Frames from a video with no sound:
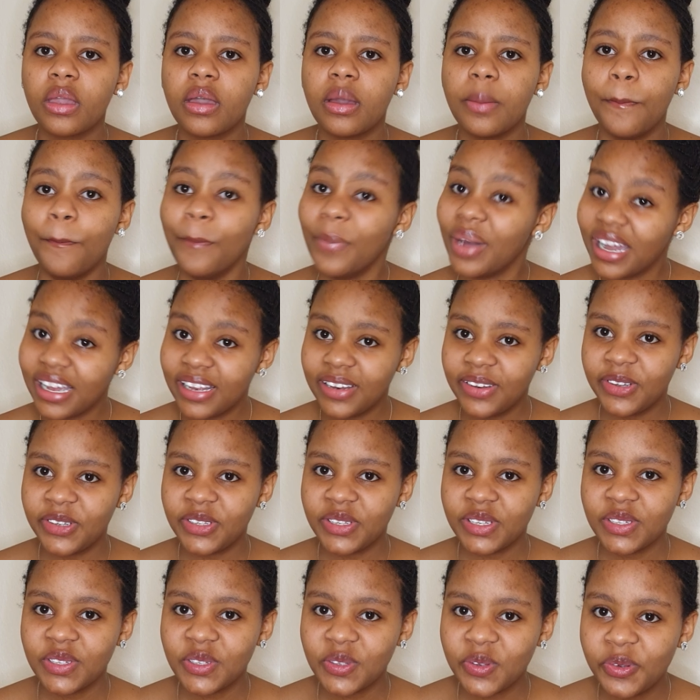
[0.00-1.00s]
my
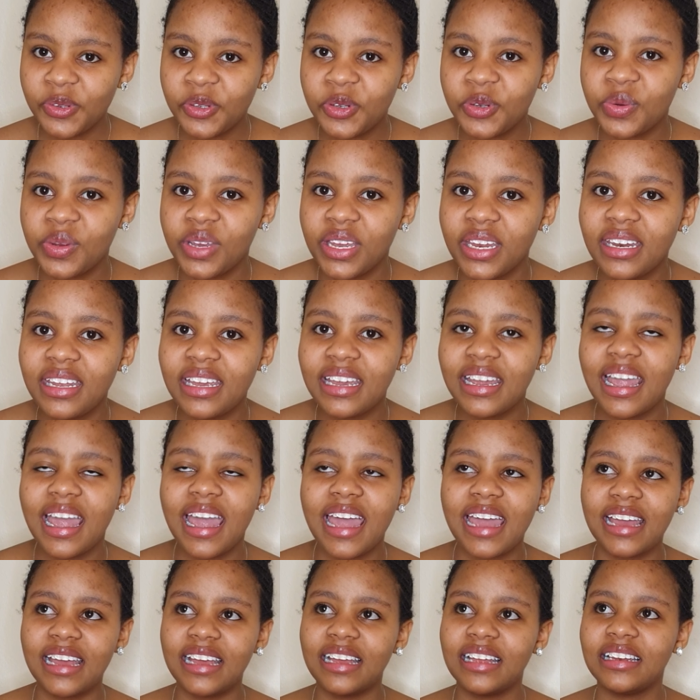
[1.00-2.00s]
nursing school training,
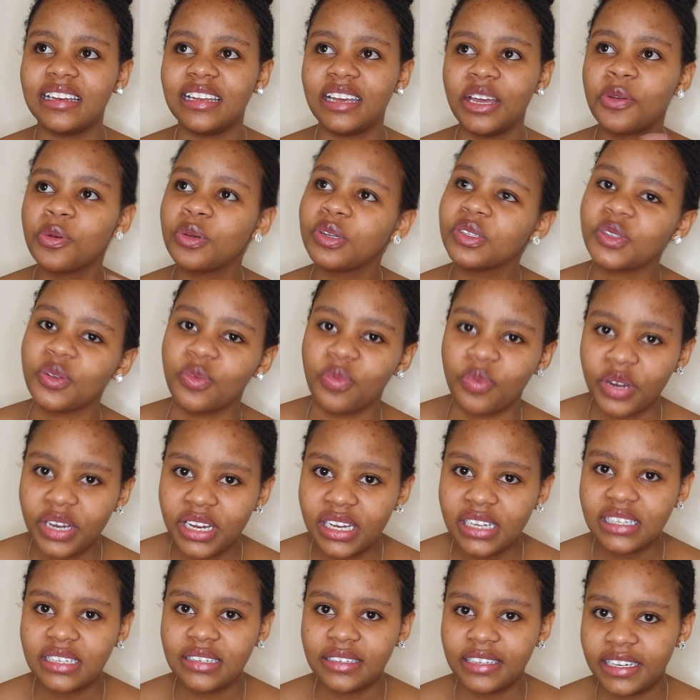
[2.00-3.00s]
and it was
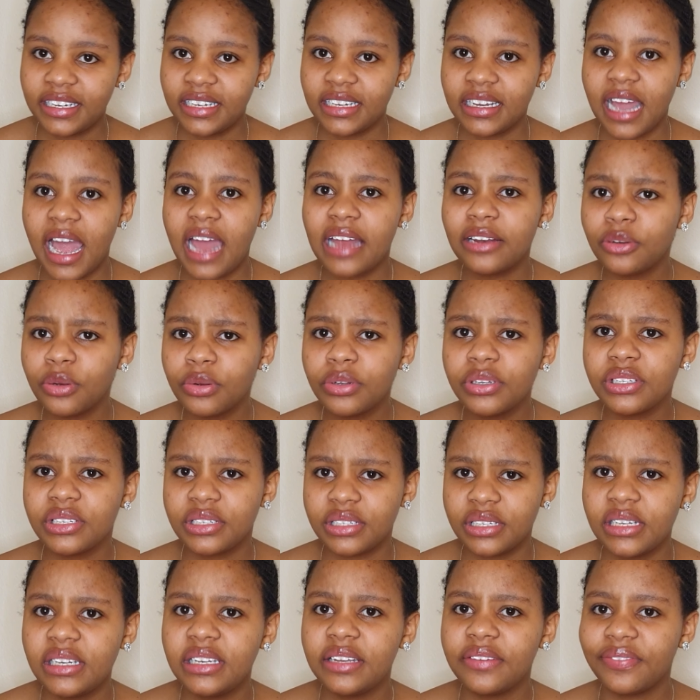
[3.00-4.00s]
great. Like, I don't
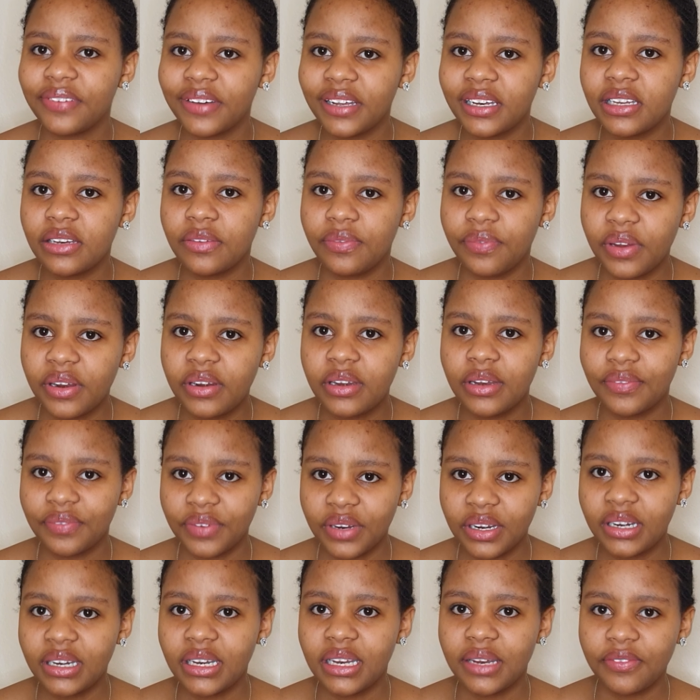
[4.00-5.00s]
really find it very,
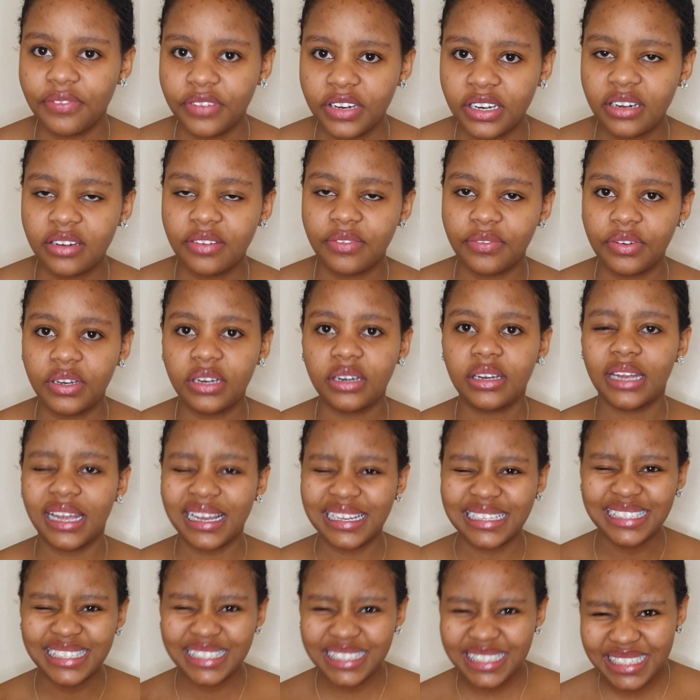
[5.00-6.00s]
very, very, very
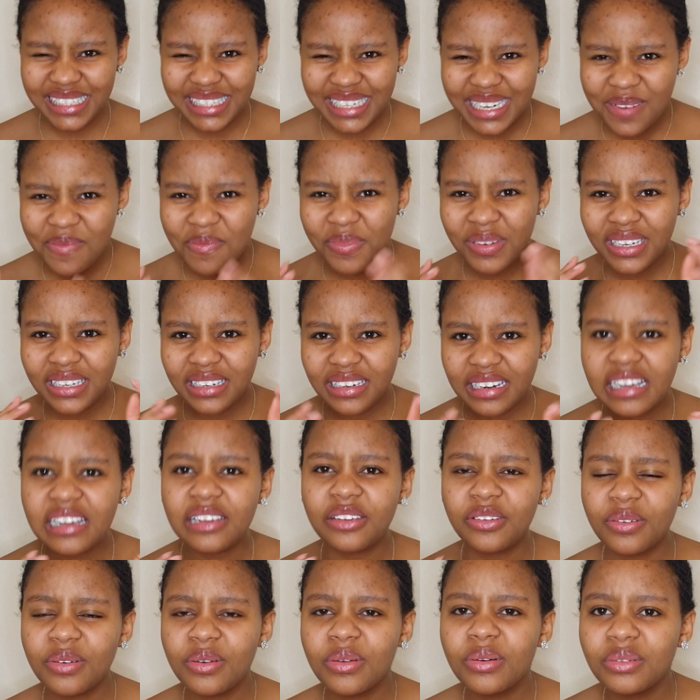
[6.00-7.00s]
extremely, like,
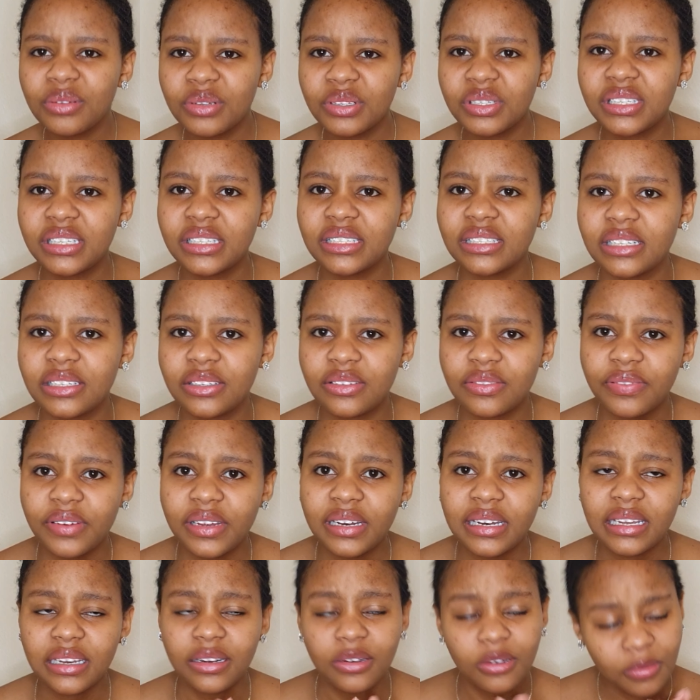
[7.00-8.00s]
you know, those things that you find
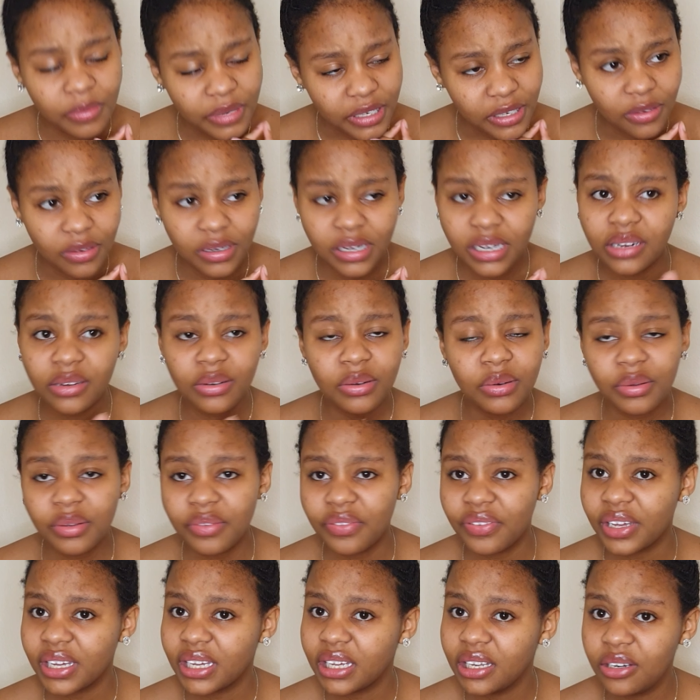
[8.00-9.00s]
like, oh my god, I don't know if
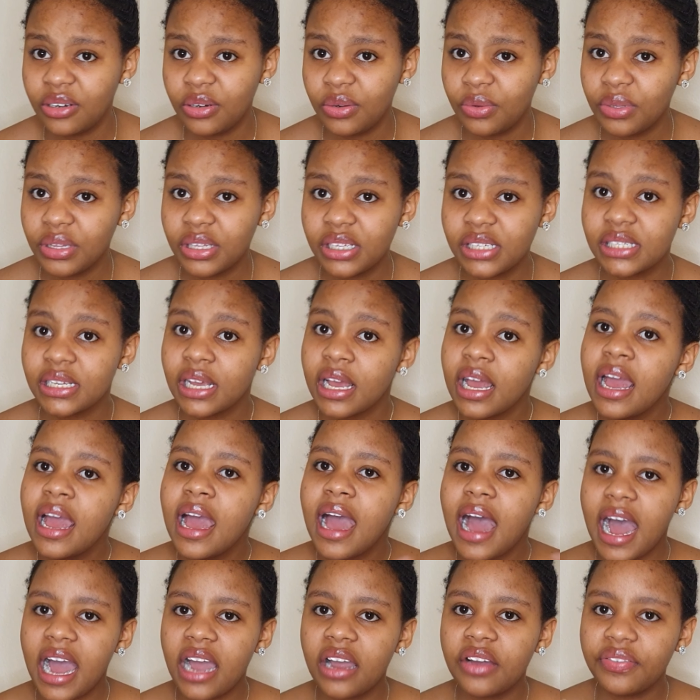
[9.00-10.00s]
I can do this.
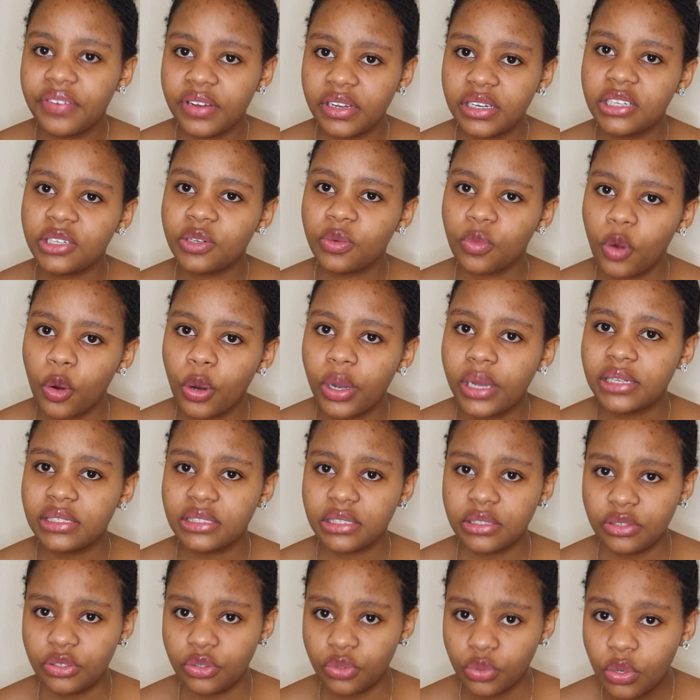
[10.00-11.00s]
I find it
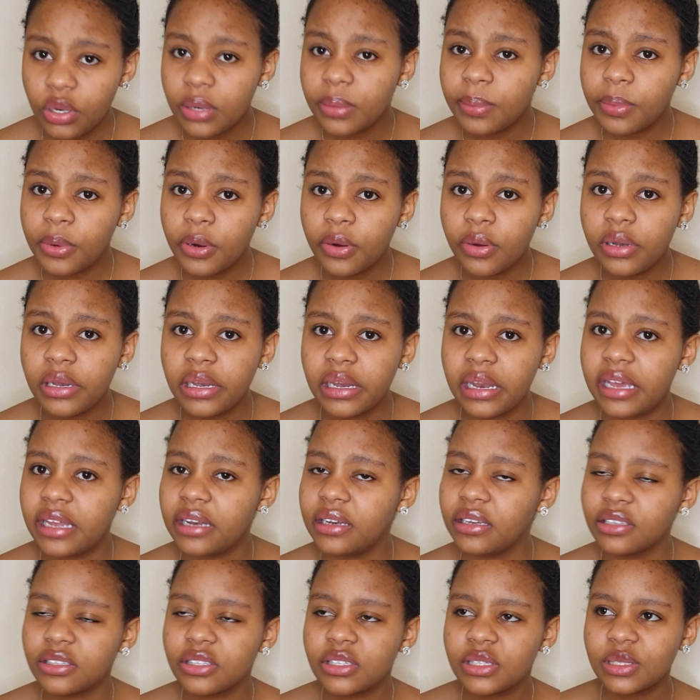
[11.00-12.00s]
quite doable, and
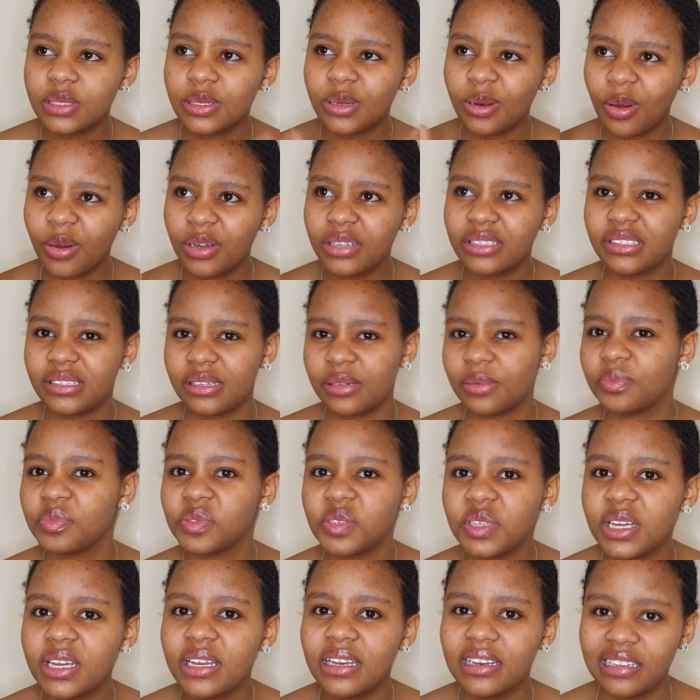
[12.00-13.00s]
it's not that I'm
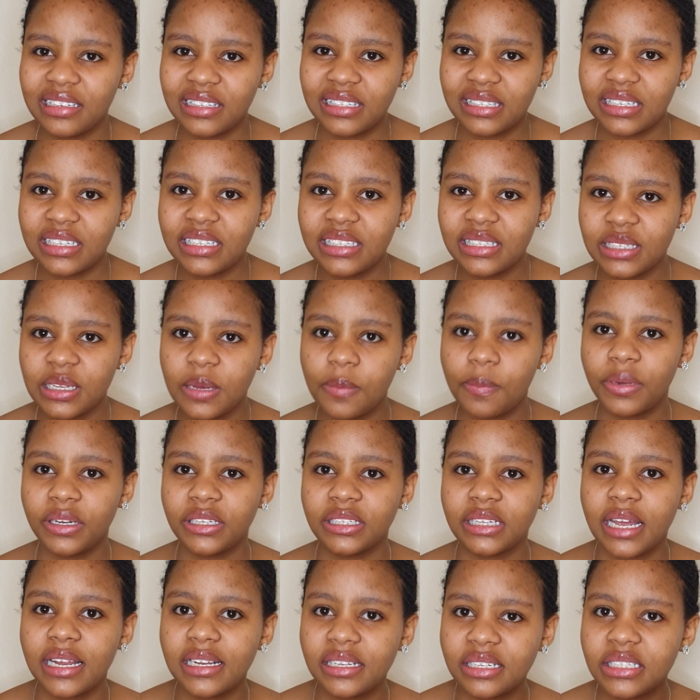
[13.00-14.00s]
saying it's easy, but
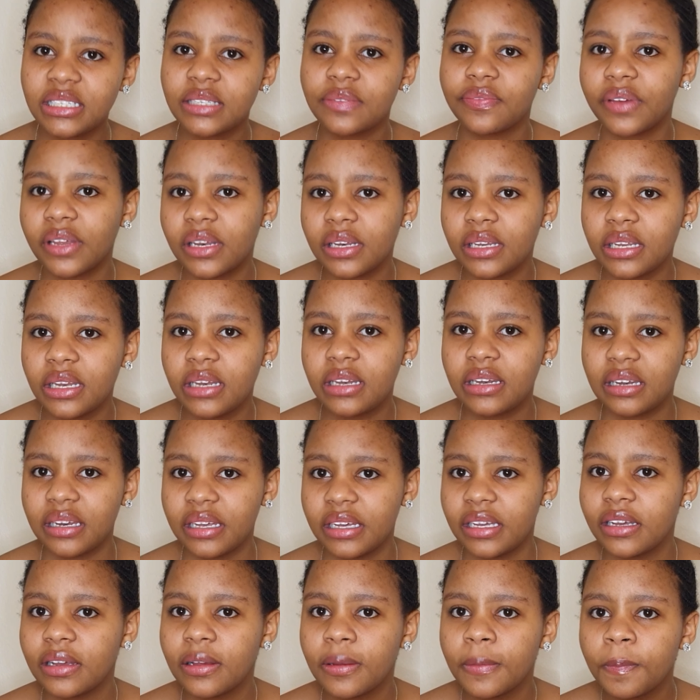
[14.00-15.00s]
I just find it
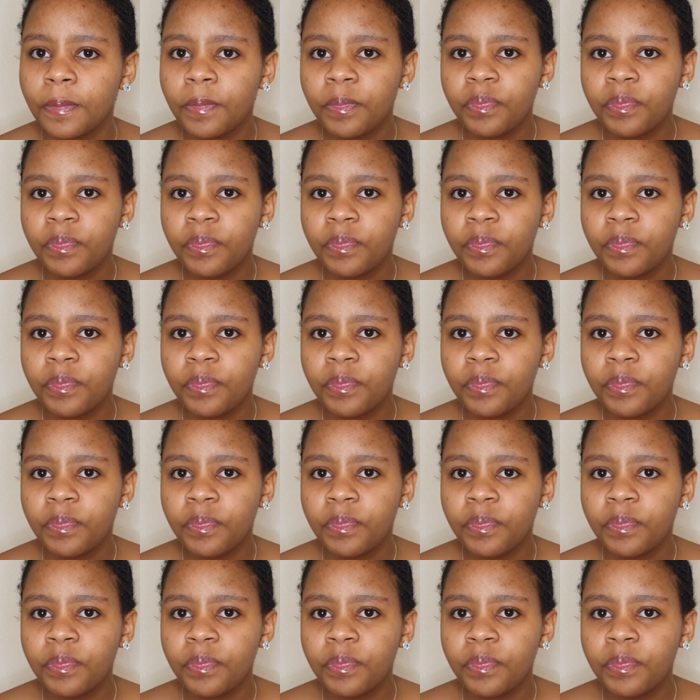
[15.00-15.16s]
like